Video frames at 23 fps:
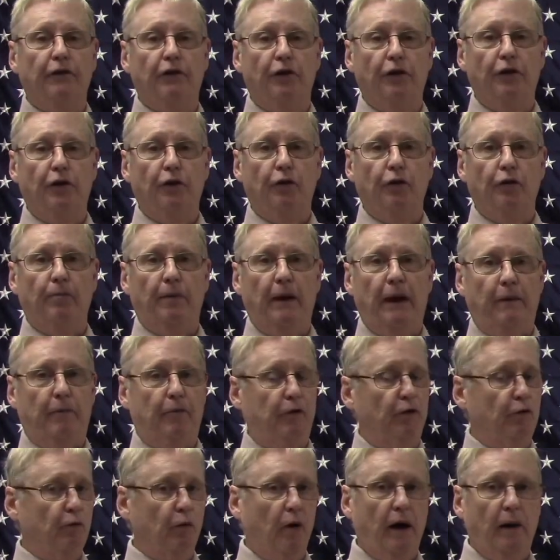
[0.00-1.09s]
the
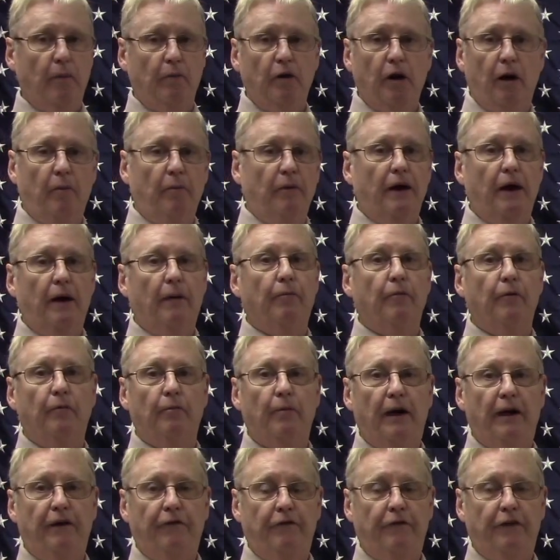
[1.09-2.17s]
newspapers where I'm coming up with
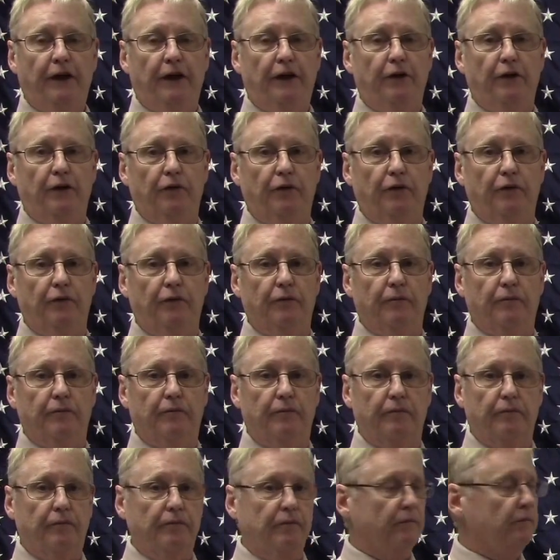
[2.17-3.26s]
my figures.
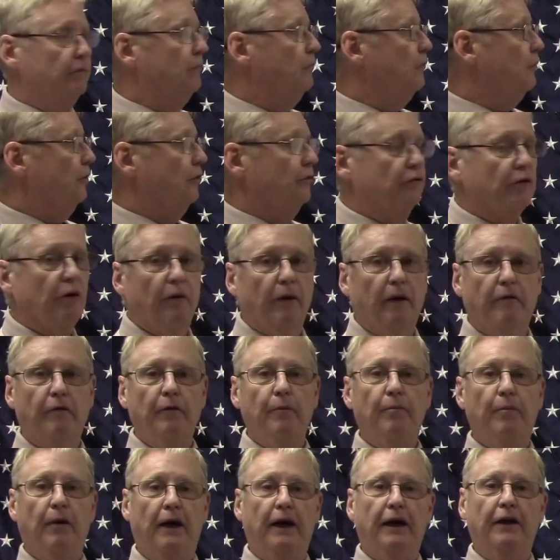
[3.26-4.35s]
Just so
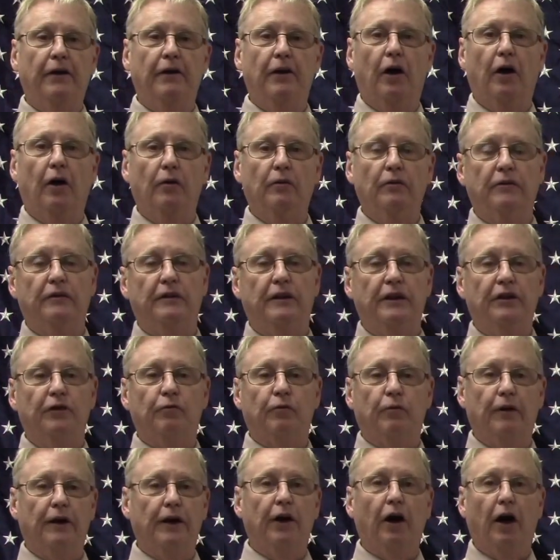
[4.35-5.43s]
everybody knows, these
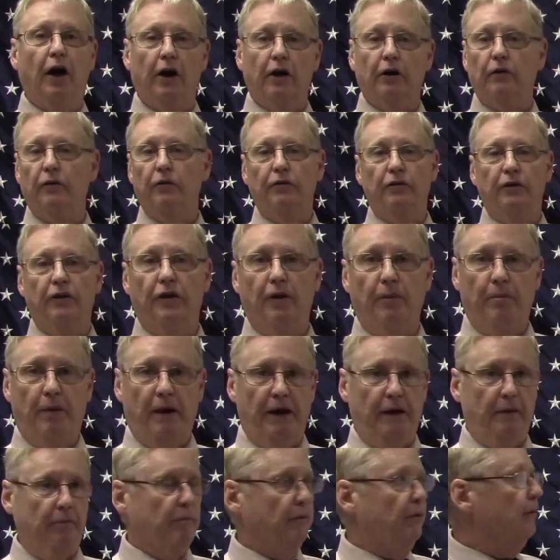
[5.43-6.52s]
were in articles in the
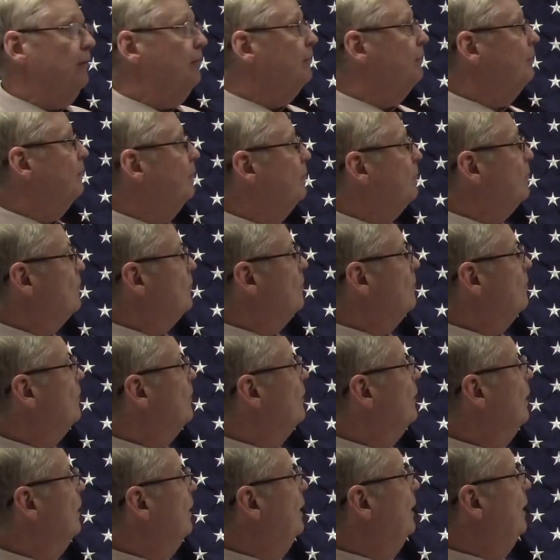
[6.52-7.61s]
paper.
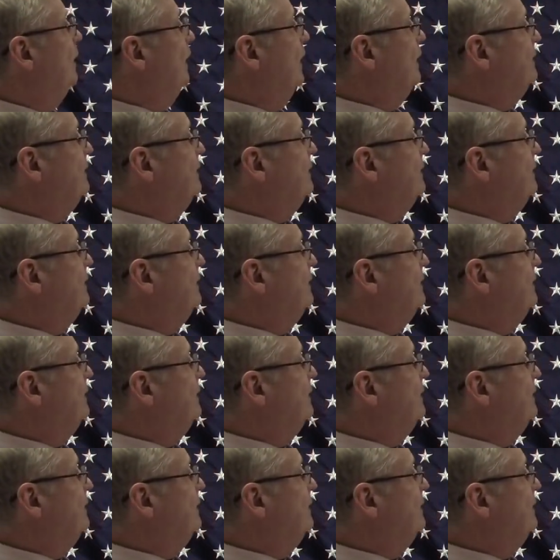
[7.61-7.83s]
They